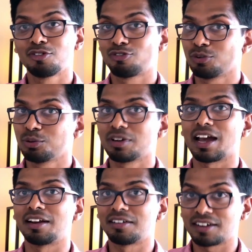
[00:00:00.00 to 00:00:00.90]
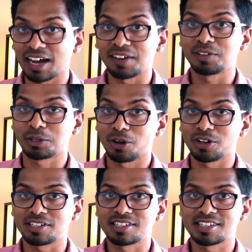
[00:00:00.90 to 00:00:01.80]
food, and travel
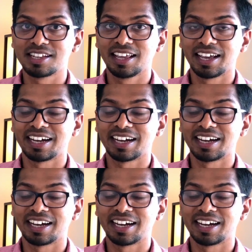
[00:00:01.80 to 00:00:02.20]
costs.